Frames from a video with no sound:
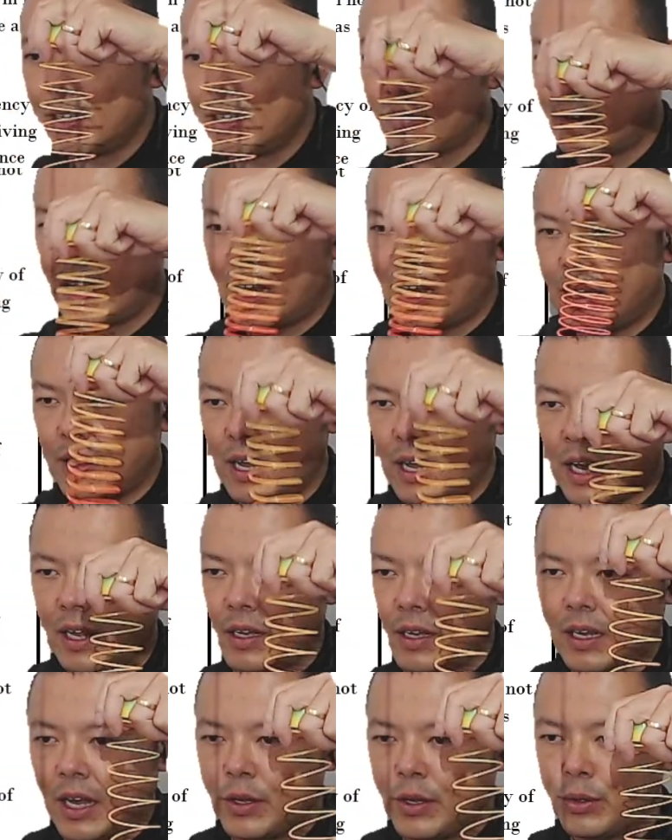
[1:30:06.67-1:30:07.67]
right?
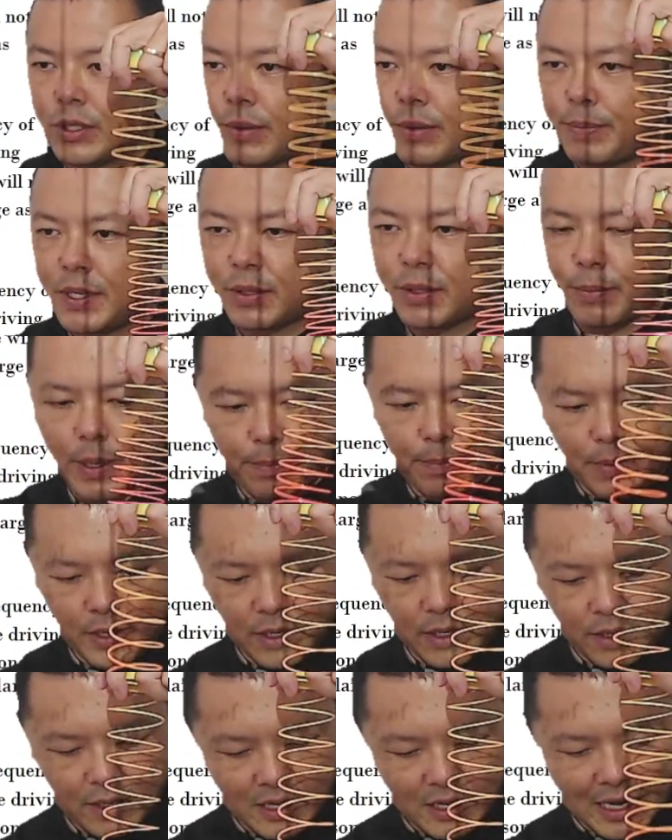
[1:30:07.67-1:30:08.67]
I use a piece of
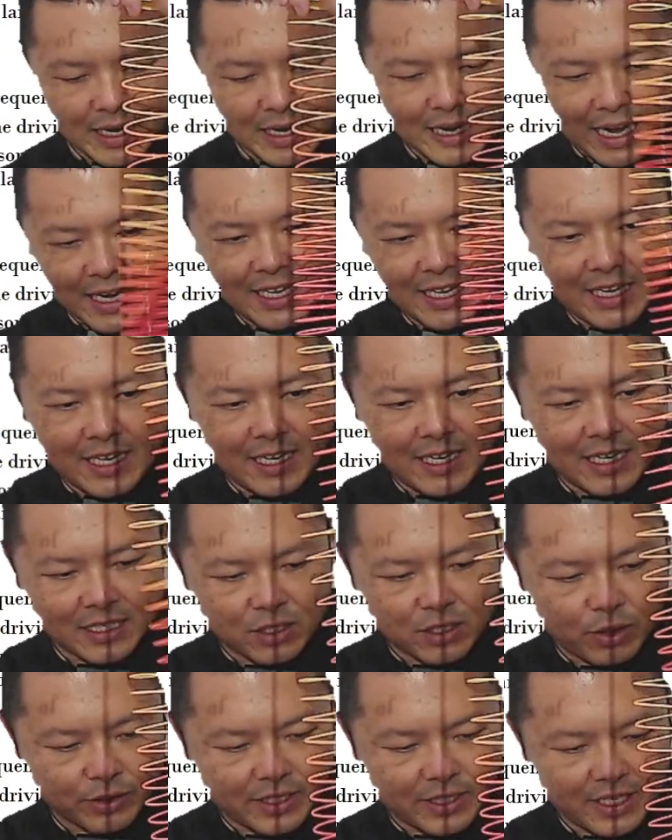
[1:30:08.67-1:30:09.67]
paper, I add it in, I
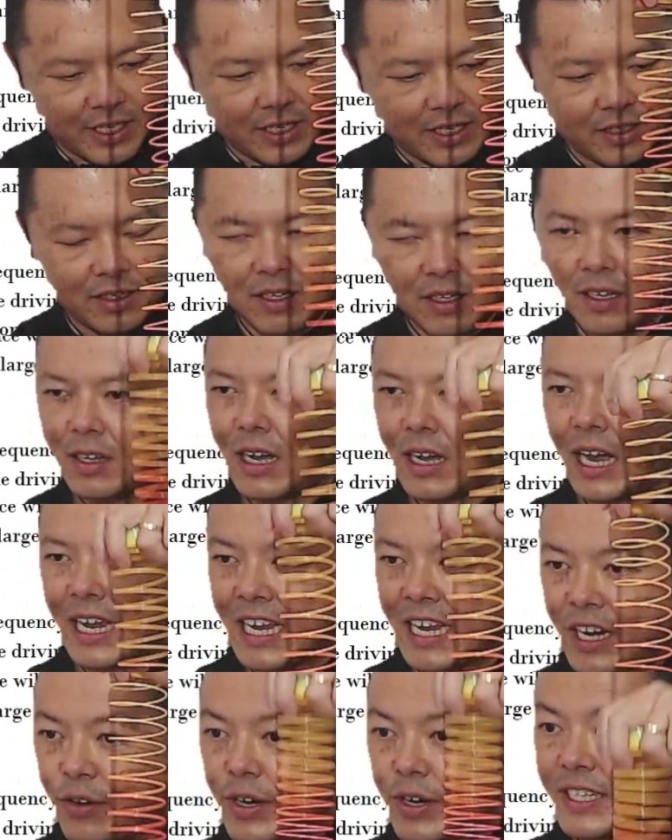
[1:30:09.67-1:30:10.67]
slot it in, I
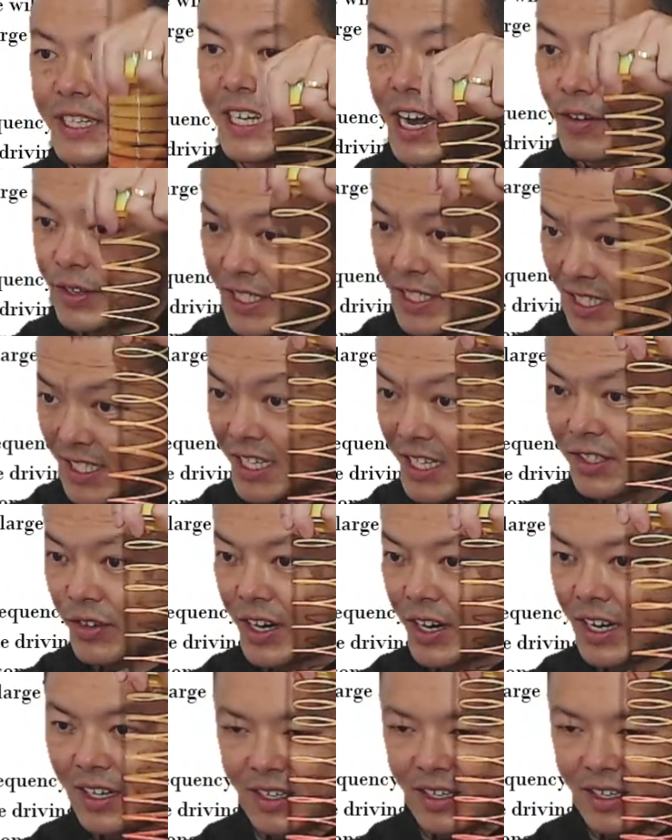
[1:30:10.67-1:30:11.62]
increase the air resistance, right?